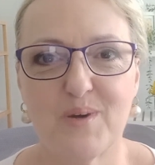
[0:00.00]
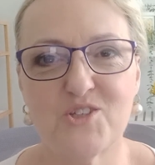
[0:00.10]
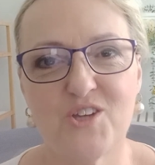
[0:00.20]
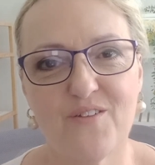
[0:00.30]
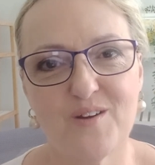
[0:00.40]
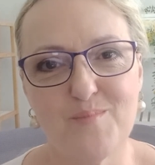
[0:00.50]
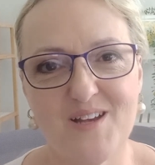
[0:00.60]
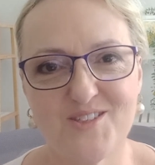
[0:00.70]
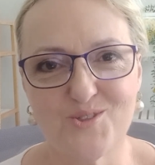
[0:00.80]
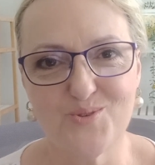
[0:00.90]
By sharing
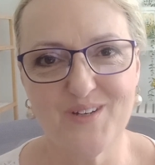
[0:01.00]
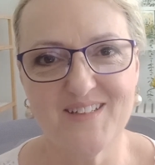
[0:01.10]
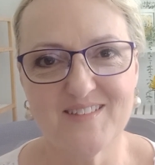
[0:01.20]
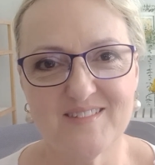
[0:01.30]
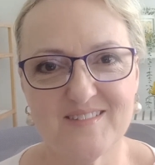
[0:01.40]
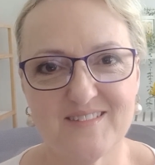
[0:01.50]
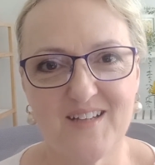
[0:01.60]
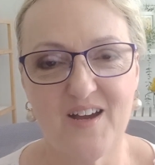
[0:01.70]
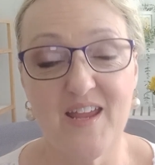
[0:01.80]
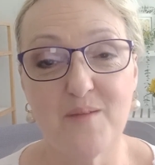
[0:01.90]
my story,
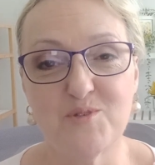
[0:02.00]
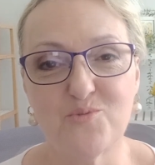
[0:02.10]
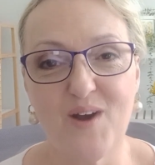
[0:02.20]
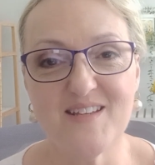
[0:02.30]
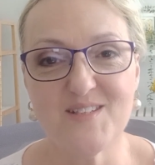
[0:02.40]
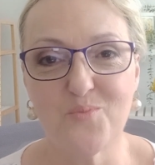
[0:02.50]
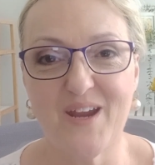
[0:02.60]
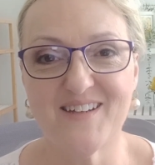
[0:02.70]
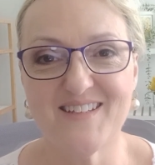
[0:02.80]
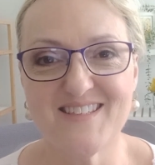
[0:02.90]
I aim to raise
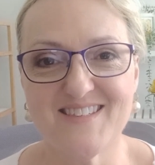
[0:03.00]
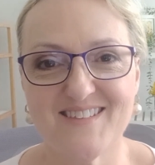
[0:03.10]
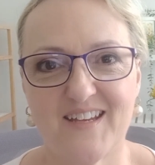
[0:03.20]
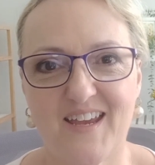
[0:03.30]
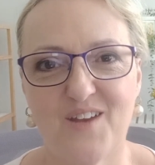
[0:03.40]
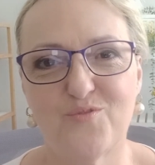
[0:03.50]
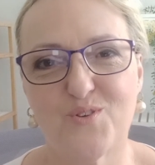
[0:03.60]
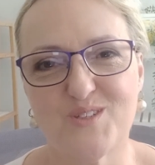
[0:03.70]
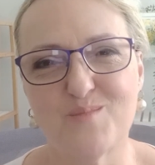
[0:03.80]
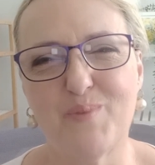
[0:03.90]
awareness and
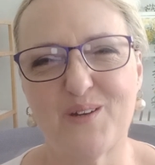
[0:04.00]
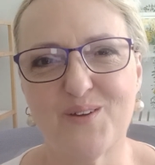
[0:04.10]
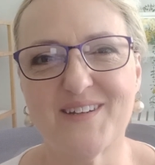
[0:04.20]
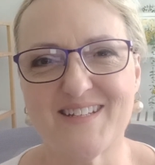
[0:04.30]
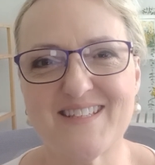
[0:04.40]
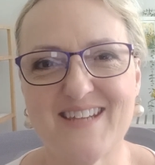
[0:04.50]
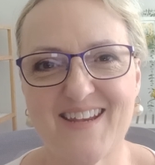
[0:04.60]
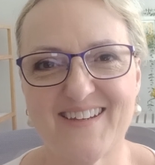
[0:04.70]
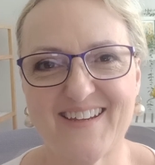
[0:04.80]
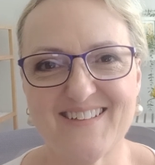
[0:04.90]
foster better
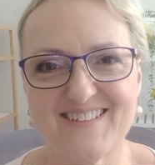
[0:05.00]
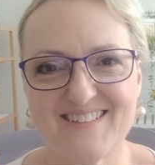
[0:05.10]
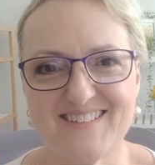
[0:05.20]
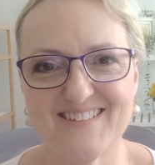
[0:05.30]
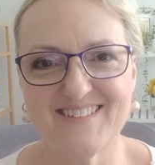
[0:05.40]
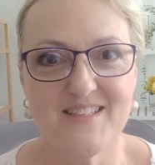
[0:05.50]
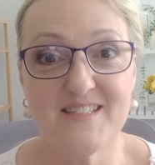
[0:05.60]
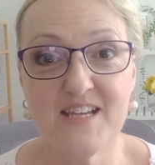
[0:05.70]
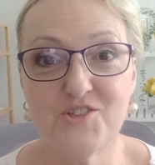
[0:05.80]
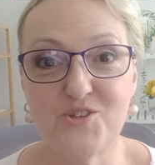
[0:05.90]
understanding.
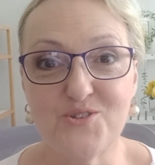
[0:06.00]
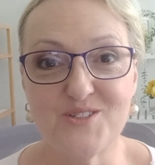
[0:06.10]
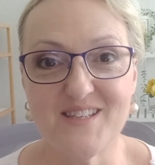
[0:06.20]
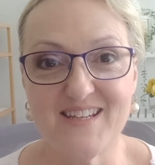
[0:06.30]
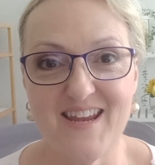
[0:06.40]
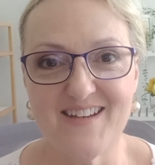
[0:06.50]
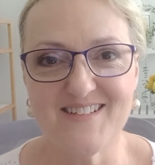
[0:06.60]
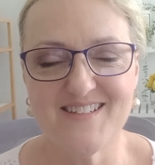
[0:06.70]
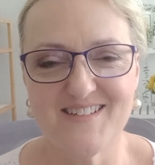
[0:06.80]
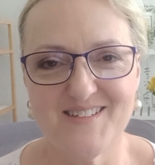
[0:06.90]
Stay tuned to the
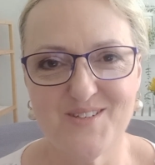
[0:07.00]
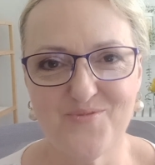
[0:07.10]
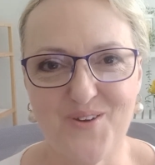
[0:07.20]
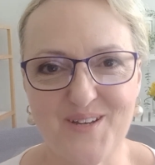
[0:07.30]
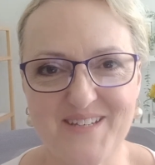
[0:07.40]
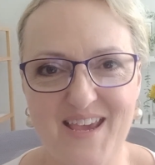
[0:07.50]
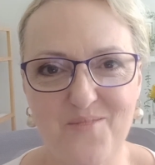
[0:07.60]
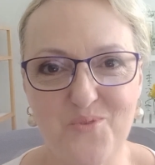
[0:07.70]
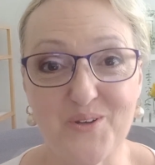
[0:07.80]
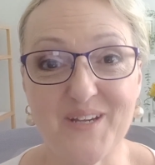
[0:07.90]
end to find
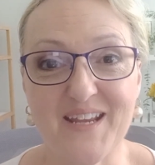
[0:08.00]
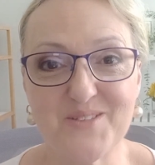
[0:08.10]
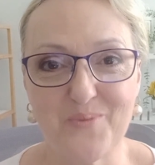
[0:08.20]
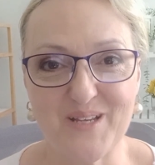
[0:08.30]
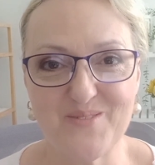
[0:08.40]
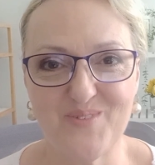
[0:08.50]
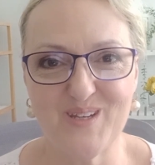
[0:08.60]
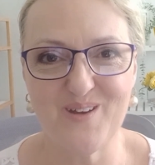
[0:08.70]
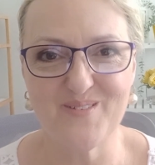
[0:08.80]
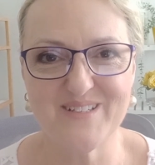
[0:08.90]
out what next week's
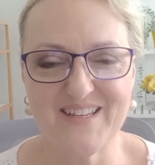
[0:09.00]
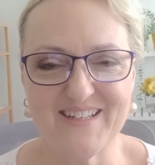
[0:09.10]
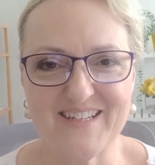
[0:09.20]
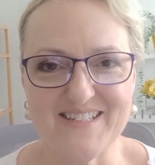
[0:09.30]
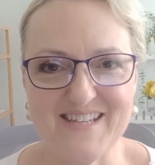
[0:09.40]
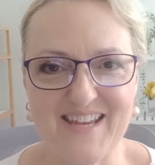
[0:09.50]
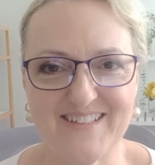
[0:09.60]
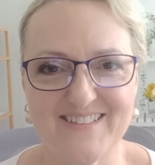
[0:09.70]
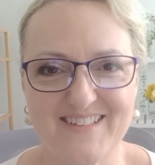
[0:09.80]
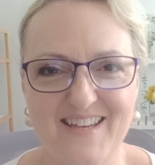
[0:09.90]
video is going to
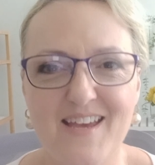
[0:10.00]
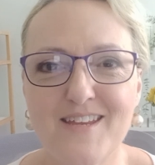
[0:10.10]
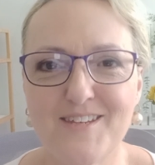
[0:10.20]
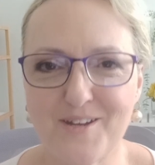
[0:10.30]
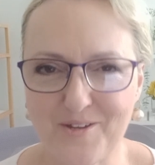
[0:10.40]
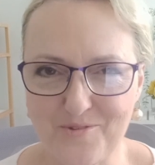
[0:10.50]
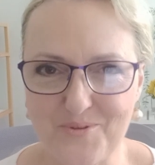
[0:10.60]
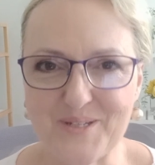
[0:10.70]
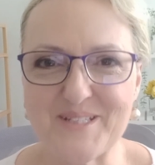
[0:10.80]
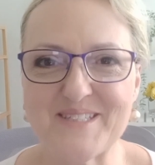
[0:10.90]
contain. You're going to
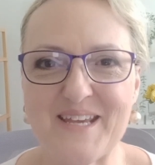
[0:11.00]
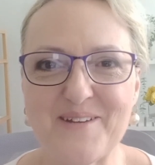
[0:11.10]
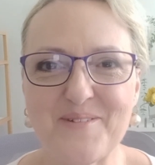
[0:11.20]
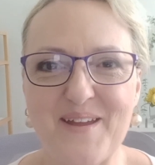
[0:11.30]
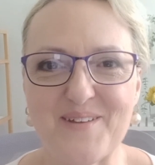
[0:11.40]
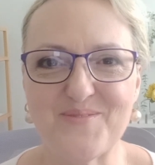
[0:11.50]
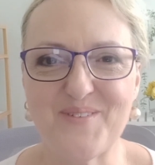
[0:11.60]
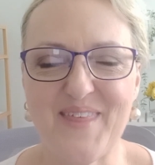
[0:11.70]
want to stay around for